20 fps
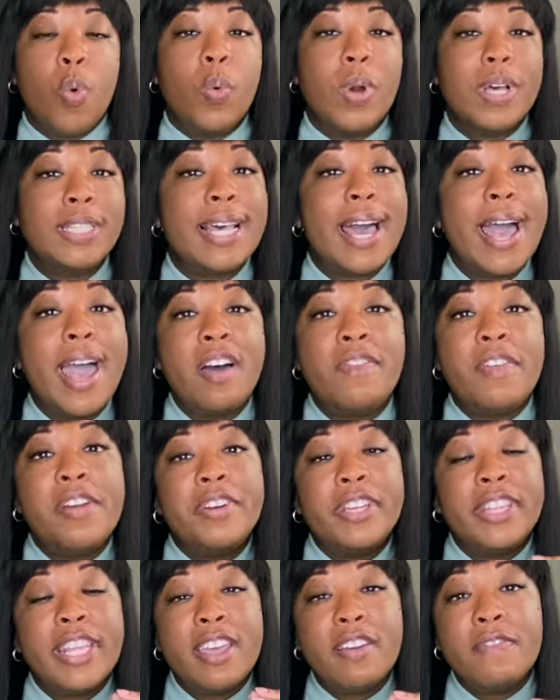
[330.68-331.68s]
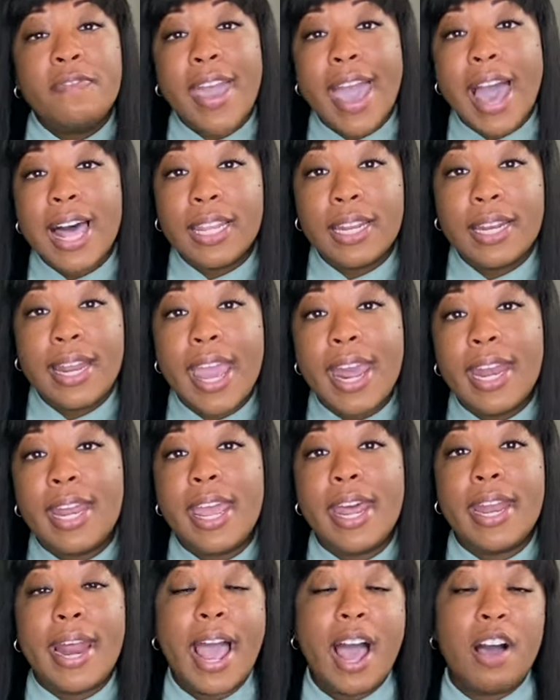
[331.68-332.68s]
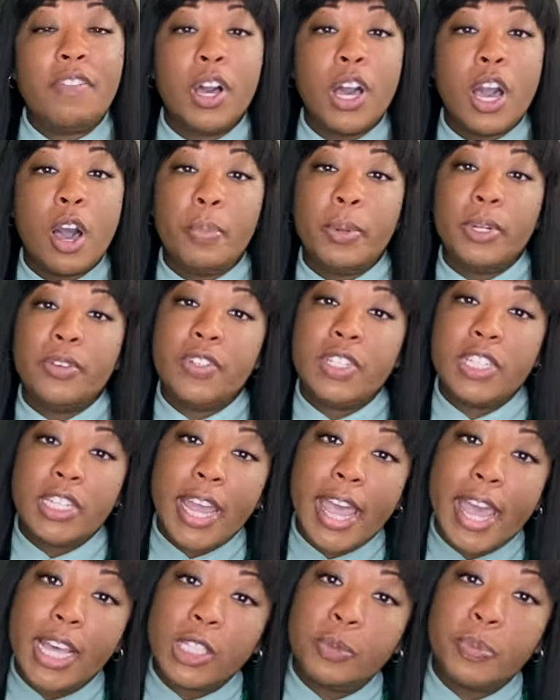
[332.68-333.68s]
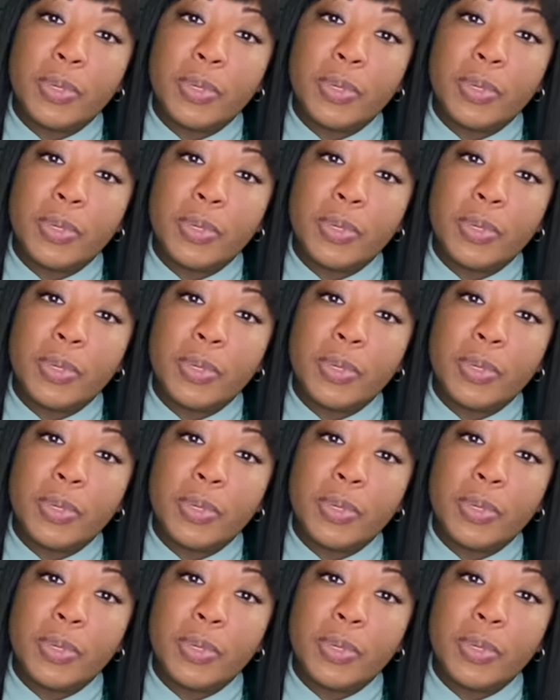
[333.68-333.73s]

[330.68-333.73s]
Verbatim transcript: Once I have everything validated and I have a couple of checks